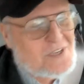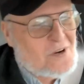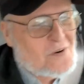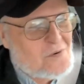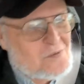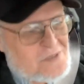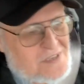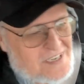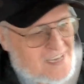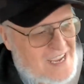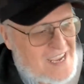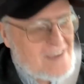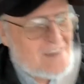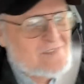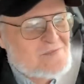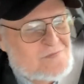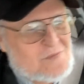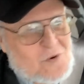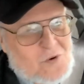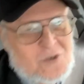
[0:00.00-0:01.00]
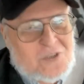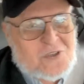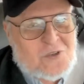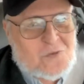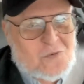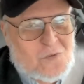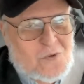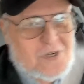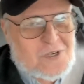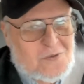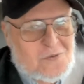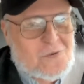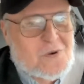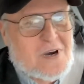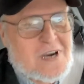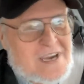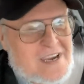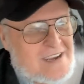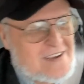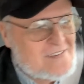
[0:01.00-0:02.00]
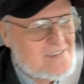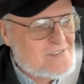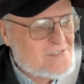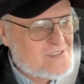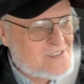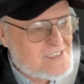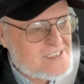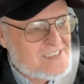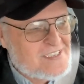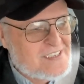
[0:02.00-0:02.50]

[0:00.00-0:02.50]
don't have more than one wives.